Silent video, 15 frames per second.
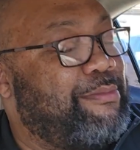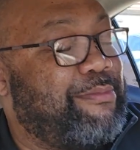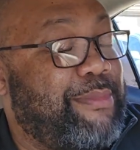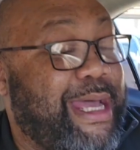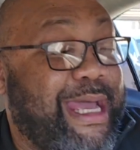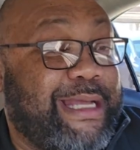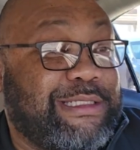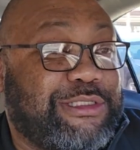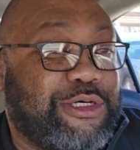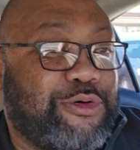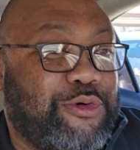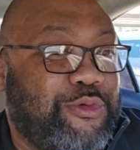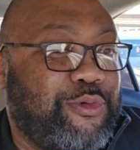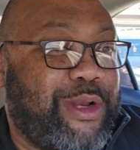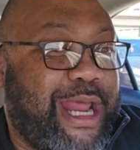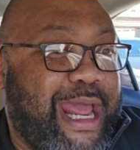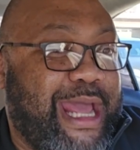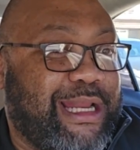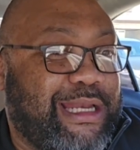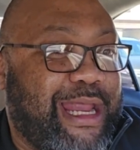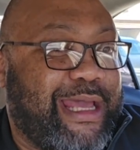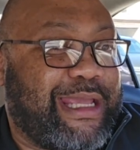Man, dude
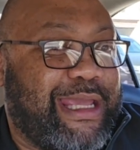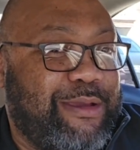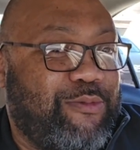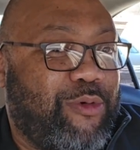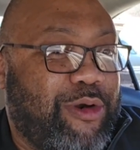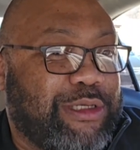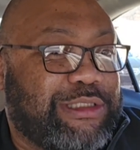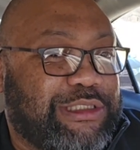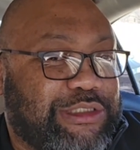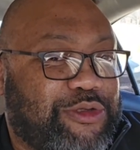act like he wanted to